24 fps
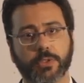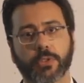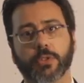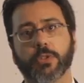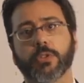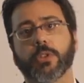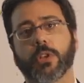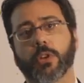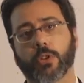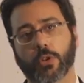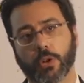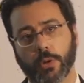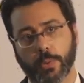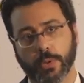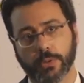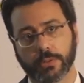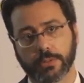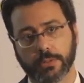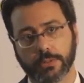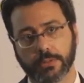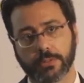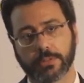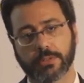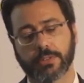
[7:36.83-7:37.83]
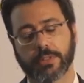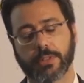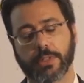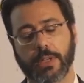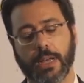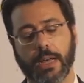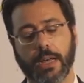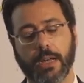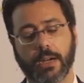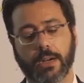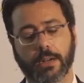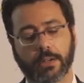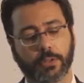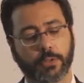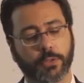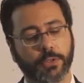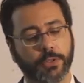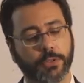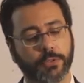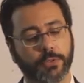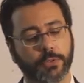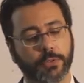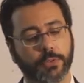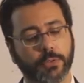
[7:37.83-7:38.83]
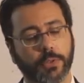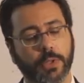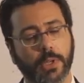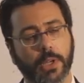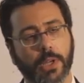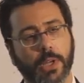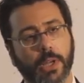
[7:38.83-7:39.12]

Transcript: So robots are going to